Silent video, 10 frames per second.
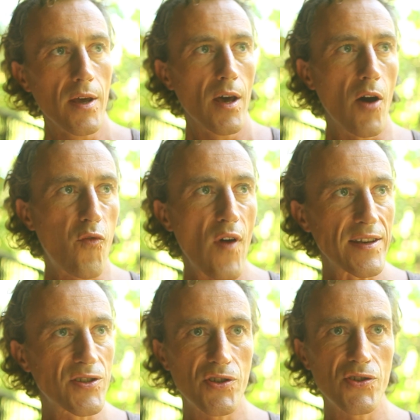a
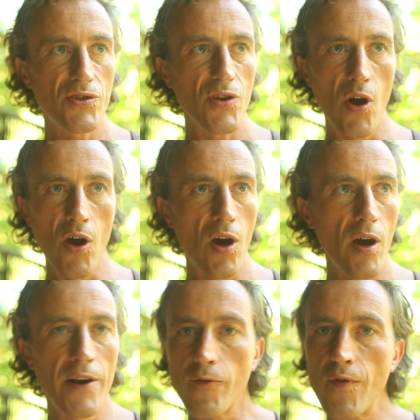face
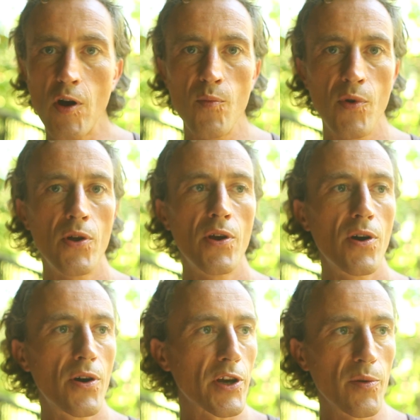in a film
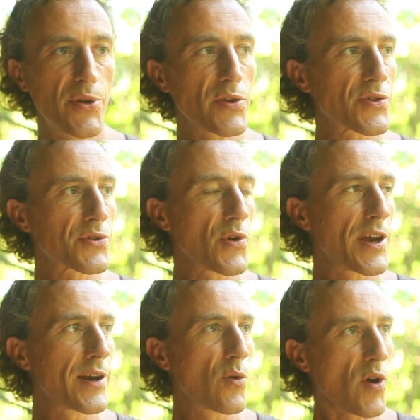on a computer
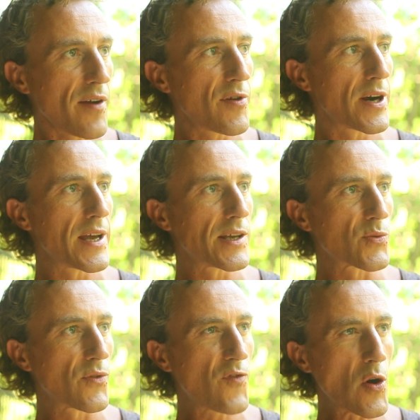screen or whatever it is.
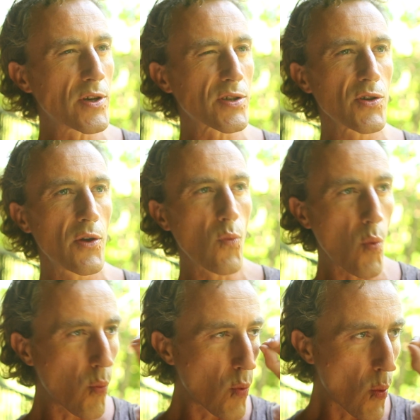We're focused
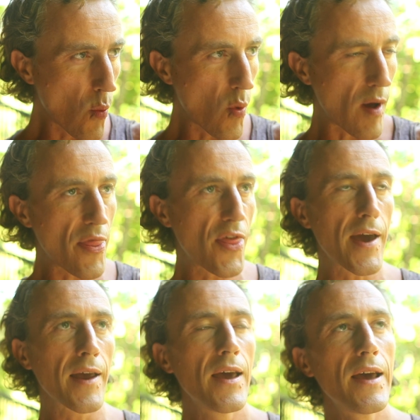on one
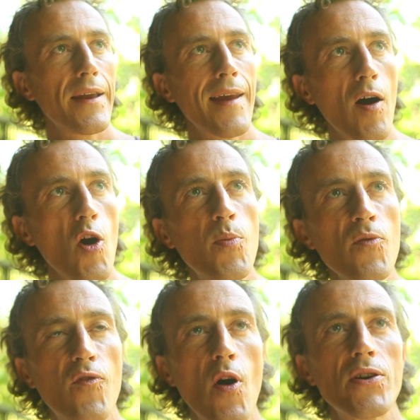thing. Now, open
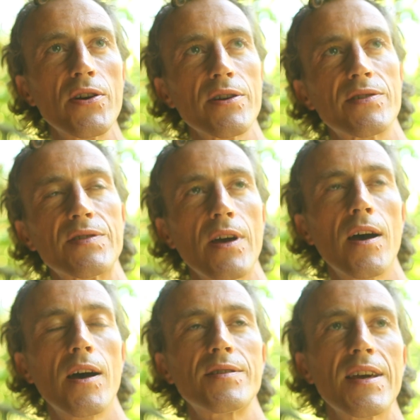focus
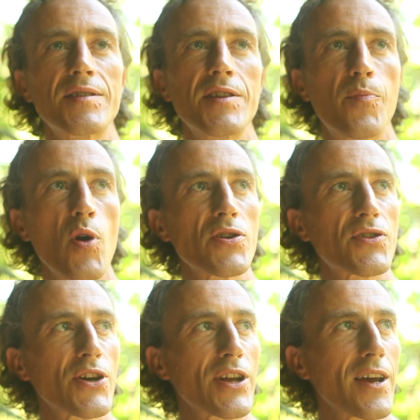takes the
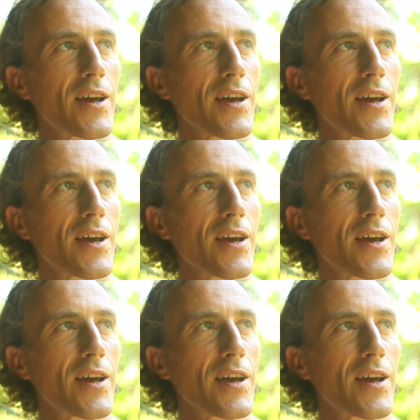approach that